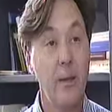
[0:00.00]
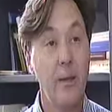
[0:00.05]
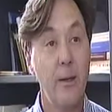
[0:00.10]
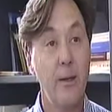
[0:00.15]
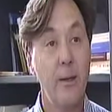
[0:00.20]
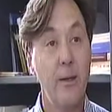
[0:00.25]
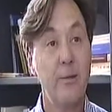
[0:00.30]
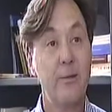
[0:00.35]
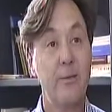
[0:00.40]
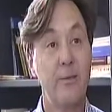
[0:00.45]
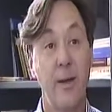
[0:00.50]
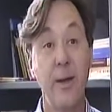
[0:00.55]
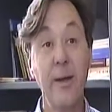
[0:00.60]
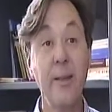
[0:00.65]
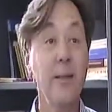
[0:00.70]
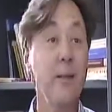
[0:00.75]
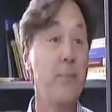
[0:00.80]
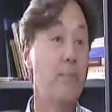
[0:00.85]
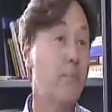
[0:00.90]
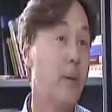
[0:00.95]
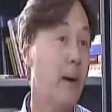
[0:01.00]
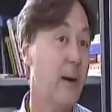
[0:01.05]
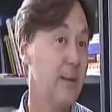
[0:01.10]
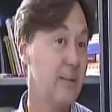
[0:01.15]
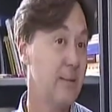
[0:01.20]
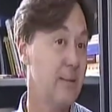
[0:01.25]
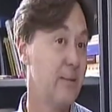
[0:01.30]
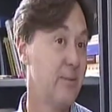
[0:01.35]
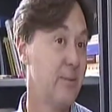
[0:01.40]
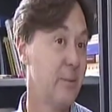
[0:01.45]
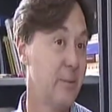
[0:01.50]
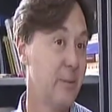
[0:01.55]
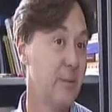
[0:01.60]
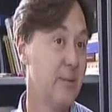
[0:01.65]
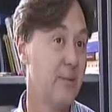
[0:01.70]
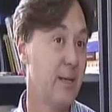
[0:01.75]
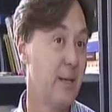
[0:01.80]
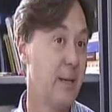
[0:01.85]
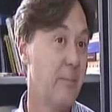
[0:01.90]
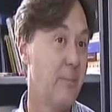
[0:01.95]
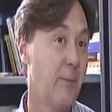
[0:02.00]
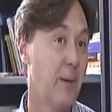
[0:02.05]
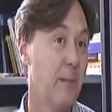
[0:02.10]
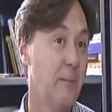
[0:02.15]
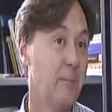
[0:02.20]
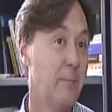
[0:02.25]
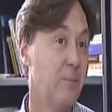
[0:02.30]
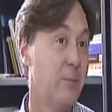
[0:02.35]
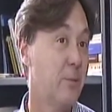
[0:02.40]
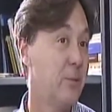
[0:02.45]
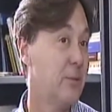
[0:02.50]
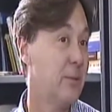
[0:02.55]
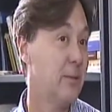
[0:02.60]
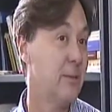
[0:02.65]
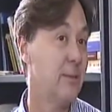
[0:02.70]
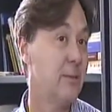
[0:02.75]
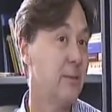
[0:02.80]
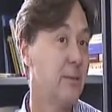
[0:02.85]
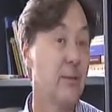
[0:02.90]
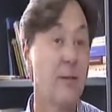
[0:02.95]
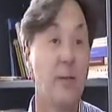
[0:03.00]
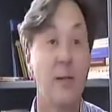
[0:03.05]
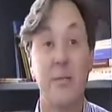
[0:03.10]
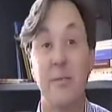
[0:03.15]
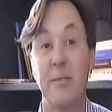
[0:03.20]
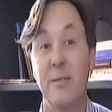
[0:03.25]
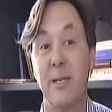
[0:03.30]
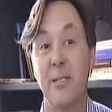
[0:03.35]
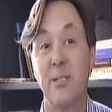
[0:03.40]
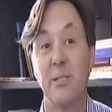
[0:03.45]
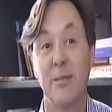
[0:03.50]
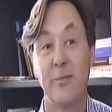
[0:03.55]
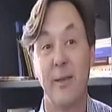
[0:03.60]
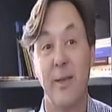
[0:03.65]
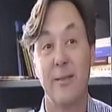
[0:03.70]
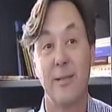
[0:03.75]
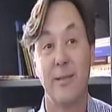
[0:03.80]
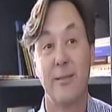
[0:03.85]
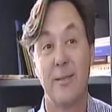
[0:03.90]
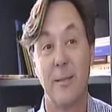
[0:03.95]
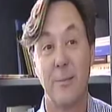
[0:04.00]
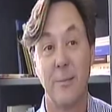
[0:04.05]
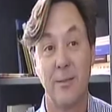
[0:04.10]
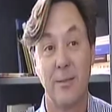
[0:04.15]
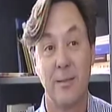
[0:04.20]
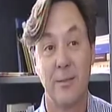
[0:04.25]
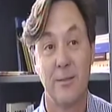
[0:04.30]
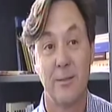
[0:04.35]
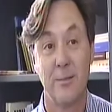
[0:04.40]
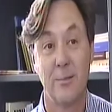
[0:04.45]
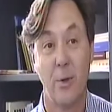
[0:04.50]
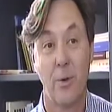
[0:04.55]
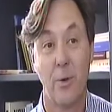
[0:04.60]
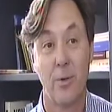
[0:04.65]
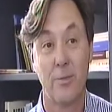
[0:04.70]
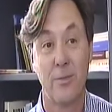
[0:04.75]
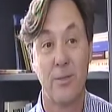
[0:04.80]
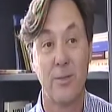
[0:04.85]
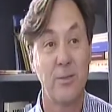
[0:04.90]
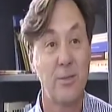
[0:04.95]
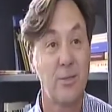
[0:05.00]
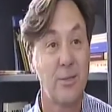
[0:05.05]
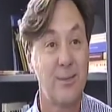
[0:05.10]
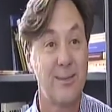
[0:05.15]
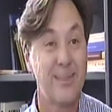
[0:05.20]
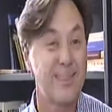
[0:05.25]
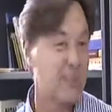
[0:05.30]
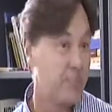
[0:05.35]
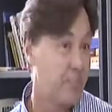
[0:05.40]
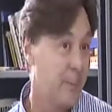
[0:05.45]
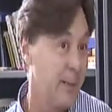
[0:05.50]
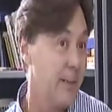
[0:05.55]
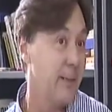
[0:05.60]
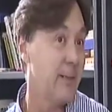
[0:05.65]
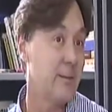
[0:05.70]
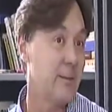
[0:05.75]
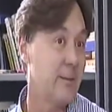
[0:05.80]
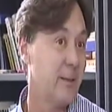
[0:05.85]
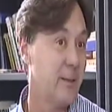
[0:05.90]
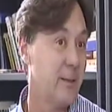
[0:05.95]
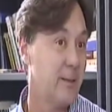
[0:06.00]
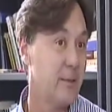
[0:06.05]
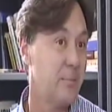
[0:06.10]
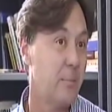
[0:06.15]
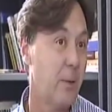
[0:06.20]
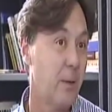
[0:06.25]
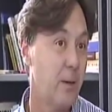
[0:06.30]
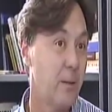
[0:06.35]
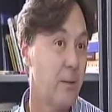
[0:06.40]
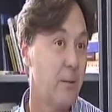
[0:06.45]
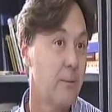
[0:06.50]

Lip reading: Is there anything positive to be said about Putin's denunciation of anti-Semitism, or is this just expediency on his part?